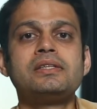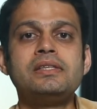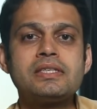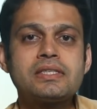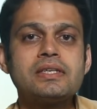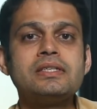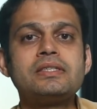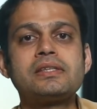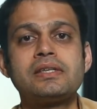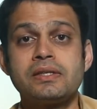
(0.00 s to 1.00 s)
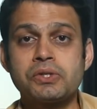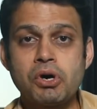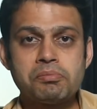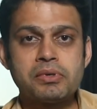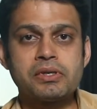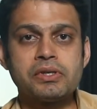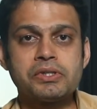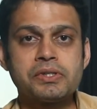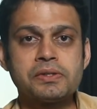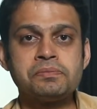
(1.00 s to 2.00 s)
This is the third
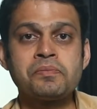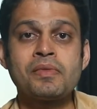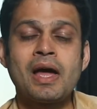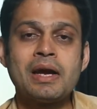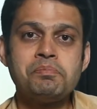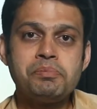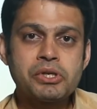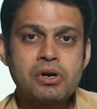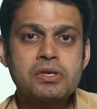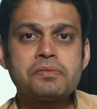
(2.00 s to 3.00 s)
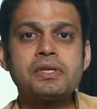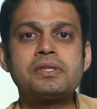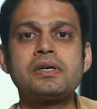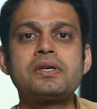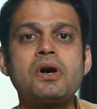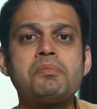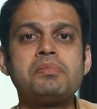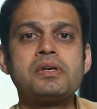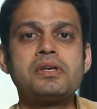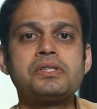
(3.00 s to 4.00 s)
complication, and because of the third
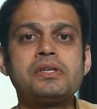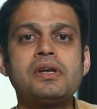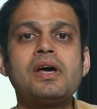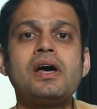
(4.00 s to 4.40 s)
complication,